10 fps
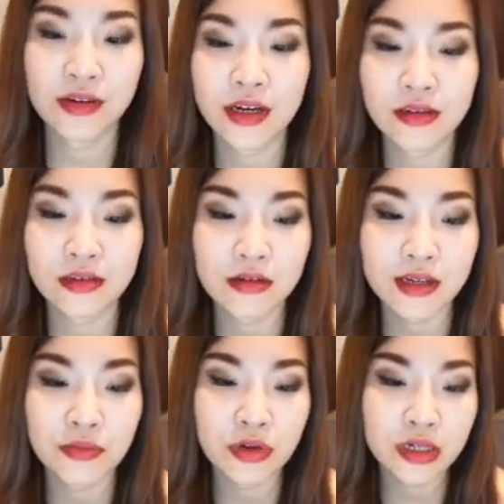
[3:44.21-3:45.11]
Okay. Song,
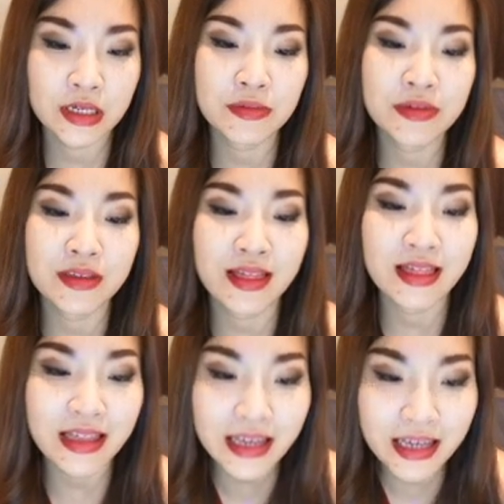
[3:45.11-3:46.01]
sam, one ni means
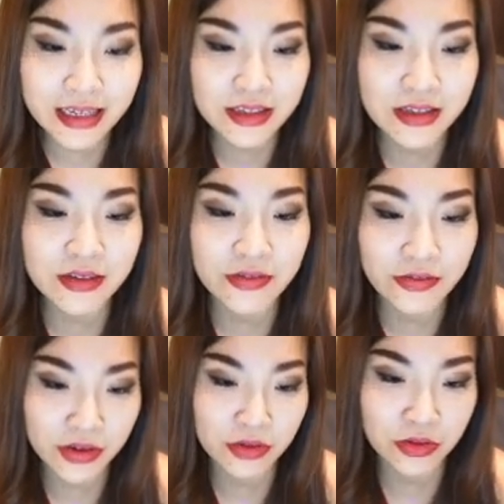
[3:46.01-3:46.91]
these
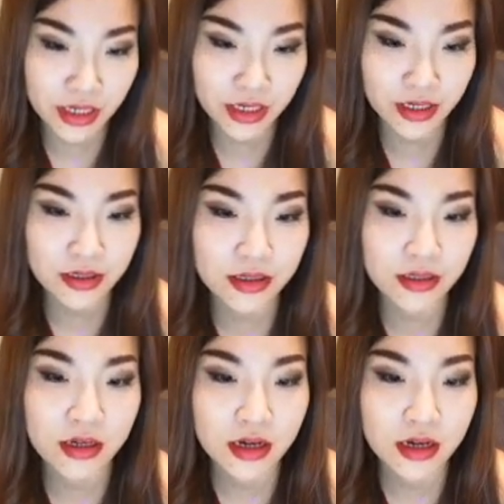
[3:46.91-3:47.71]
few days.